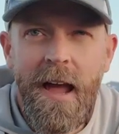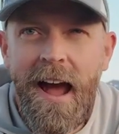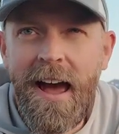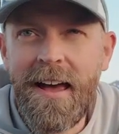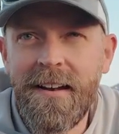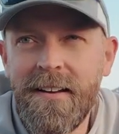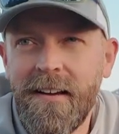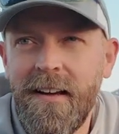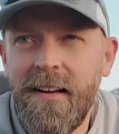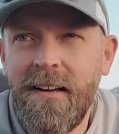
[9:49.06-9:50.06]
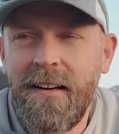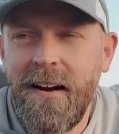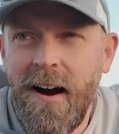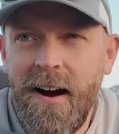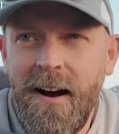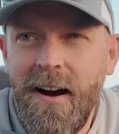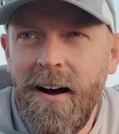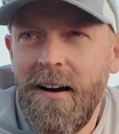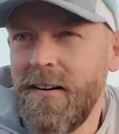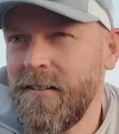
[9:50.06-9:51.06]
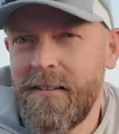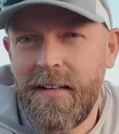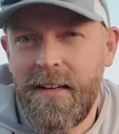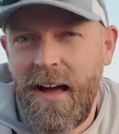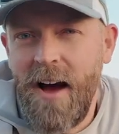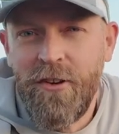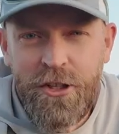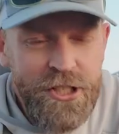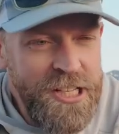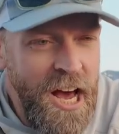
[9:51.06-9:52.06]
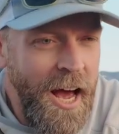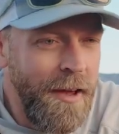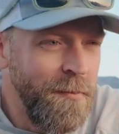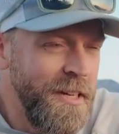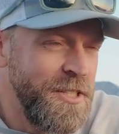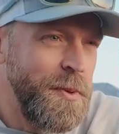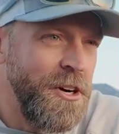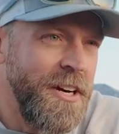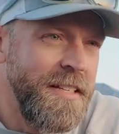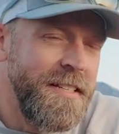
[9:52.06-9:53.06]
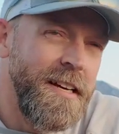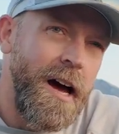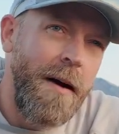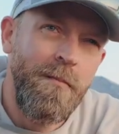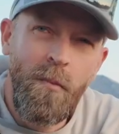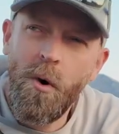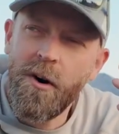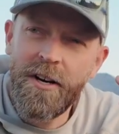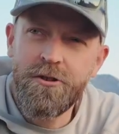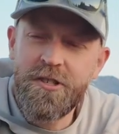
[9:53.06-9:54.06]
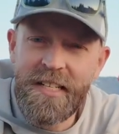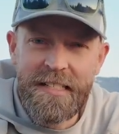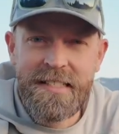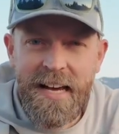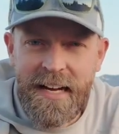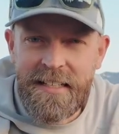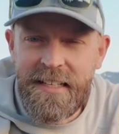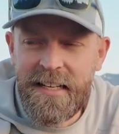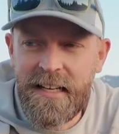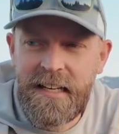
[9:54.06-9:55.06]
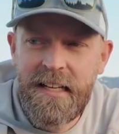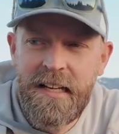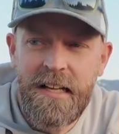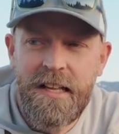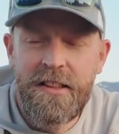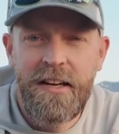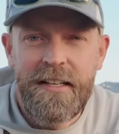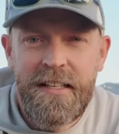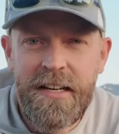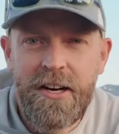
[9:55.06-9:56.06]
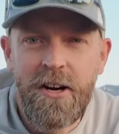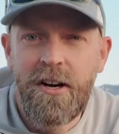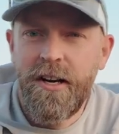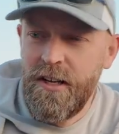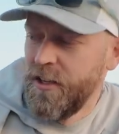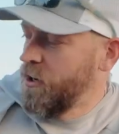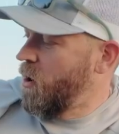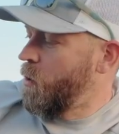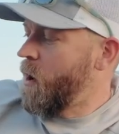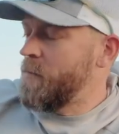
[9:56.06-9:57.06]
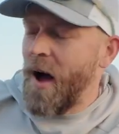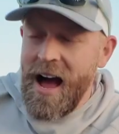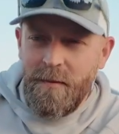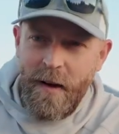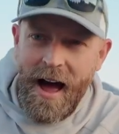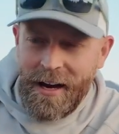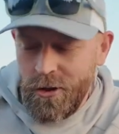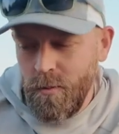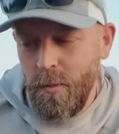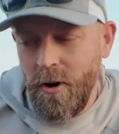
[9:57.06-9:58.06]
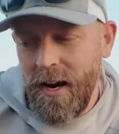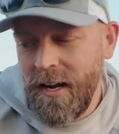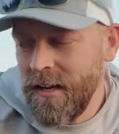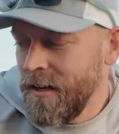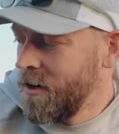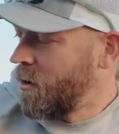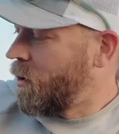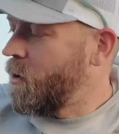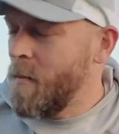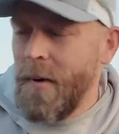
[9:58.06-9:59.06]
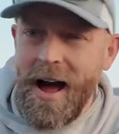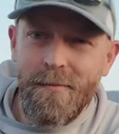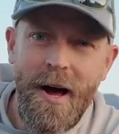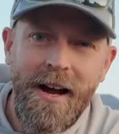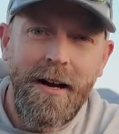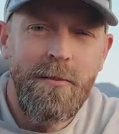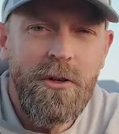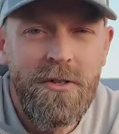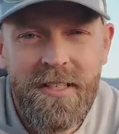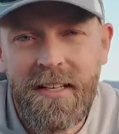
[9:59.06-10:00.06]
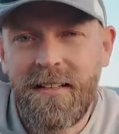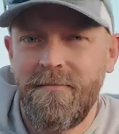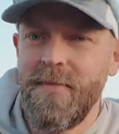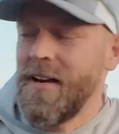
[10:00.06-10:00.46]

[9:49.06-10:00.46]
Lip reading: and have a good time, experience it. I'm more interested in technique than gear. You know, what backpack you bring, or what backpack I'm using.